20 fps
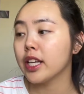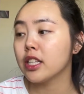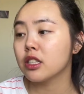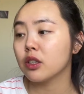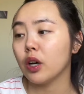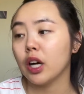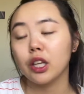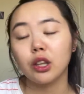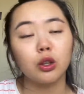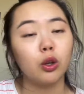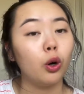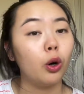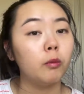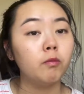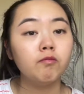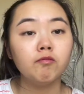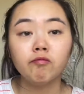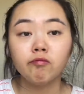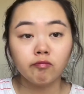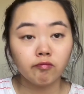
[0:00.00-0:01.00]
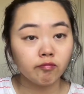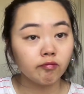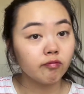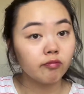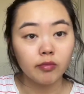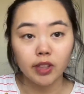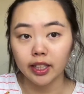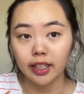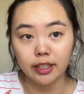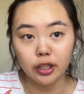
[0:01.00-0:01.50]
So I thought,
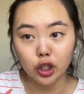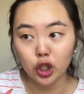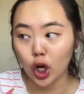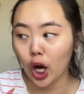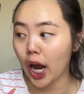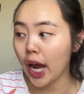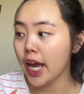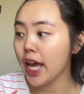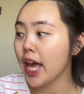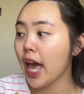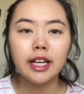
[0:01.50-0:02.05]
let's try it.